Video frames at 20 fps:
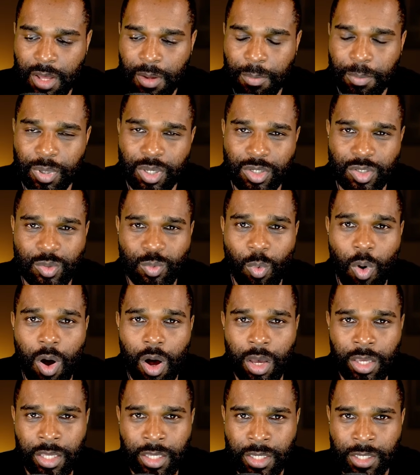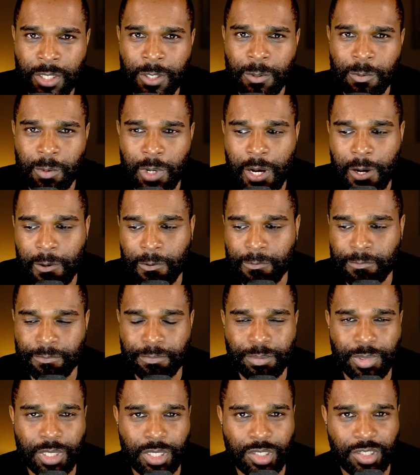Because why? Well,
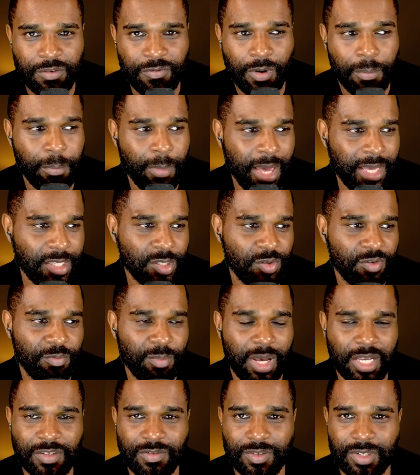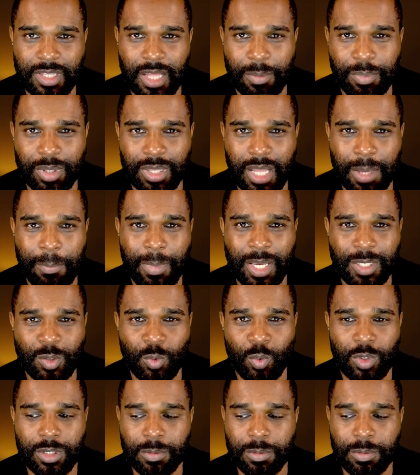because if I'm mates with Max Verstappen, that makes me want to